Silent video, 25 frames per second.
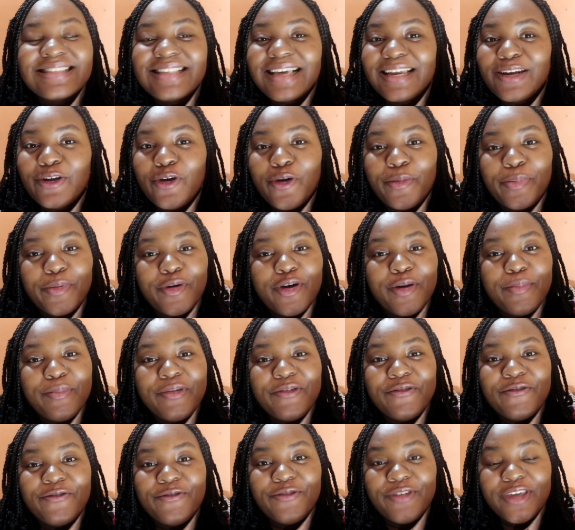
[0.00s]
and
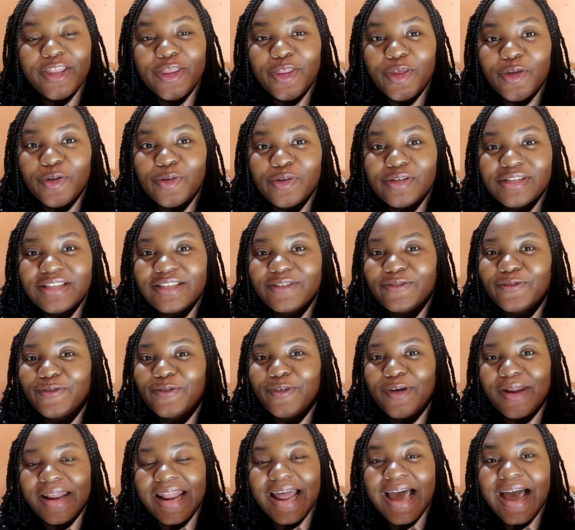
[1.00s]
upcoming videos
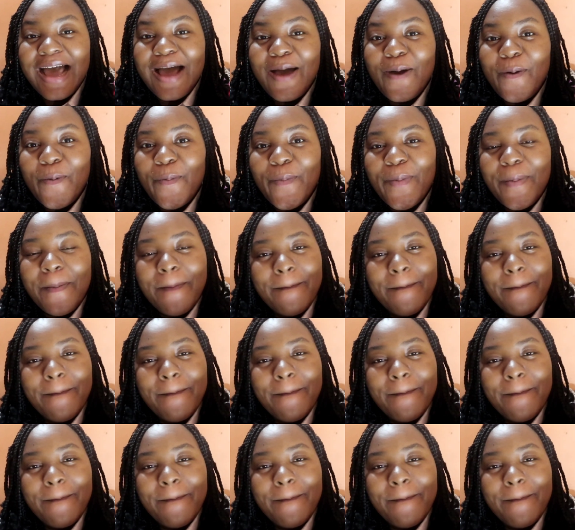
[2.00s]
for now